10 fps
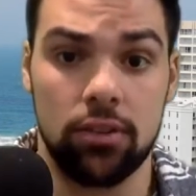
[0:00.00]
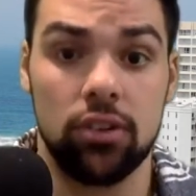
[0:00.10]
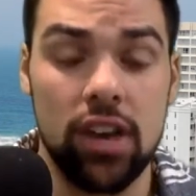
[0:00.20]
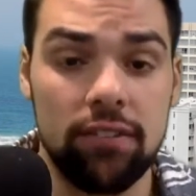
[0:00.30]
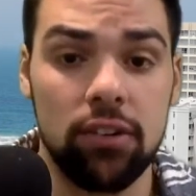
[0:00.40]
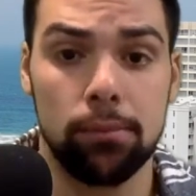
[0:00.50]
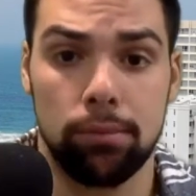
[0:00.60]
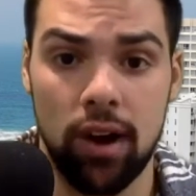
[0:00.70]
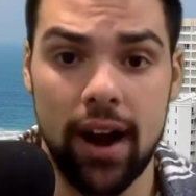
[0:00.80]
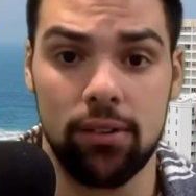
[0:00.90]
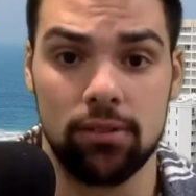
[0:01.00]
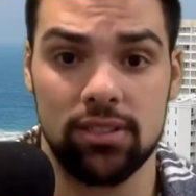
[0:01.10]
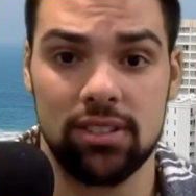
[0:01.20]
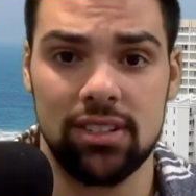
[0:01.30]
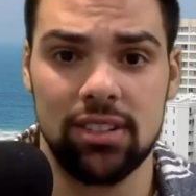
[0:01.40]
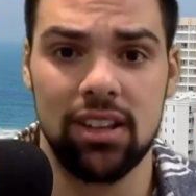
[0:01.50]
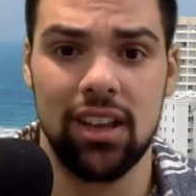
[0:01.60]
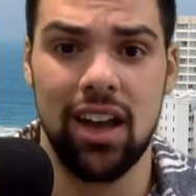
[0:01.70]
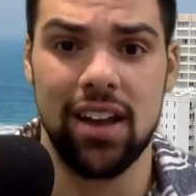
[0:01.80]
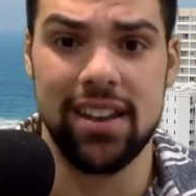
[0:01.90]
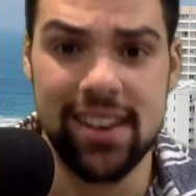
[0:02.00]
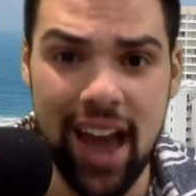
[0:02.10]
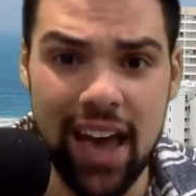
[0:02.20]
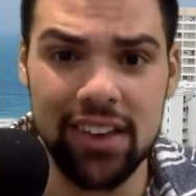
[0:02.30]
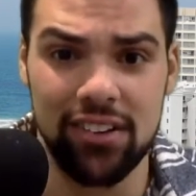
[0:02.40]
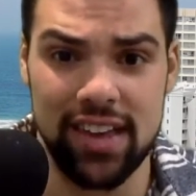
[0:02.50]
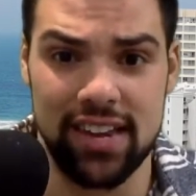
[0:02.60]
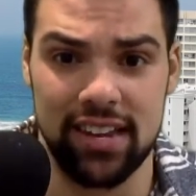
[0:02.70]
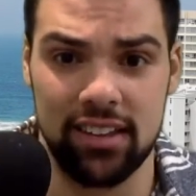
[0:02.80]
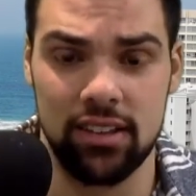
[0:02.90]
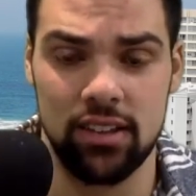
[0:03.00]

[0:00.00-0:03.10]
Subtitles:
Cleveland Browns annihilating